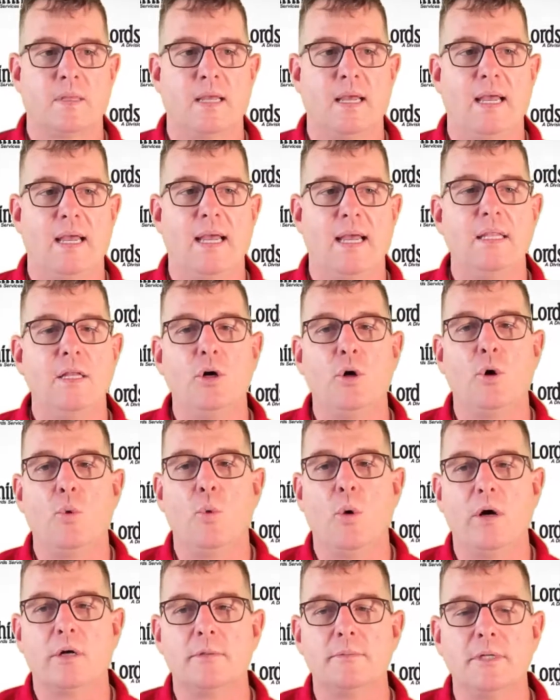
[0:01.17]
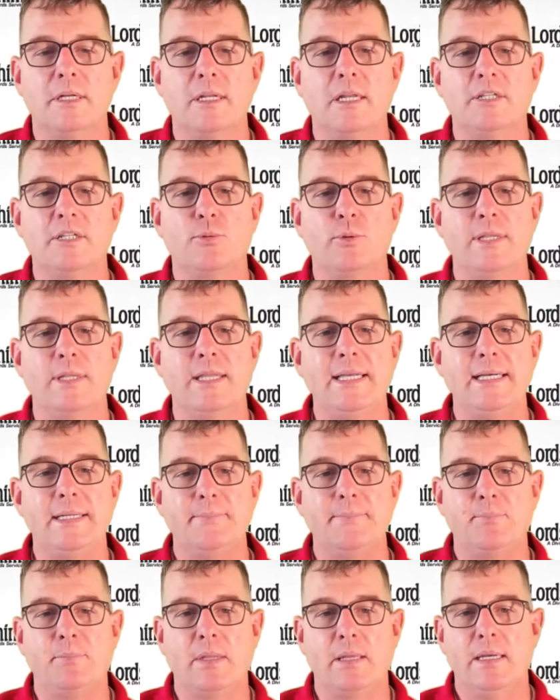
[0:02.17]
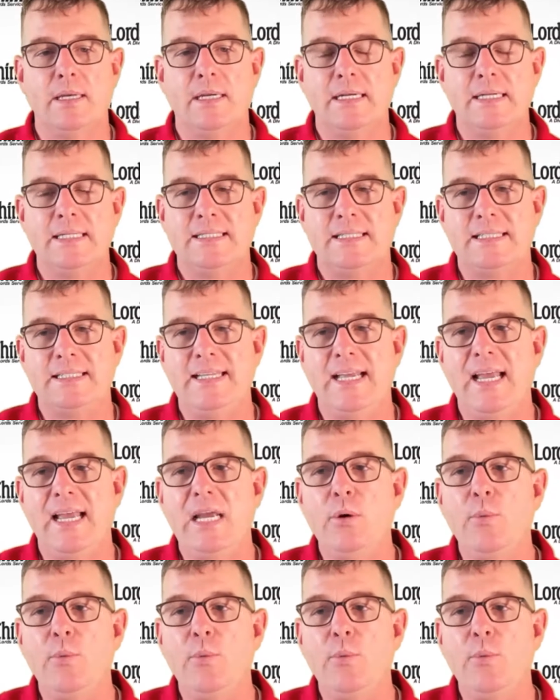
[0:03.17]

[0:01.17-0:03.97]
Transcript: Hello, welcome to Lunch with Lee. Today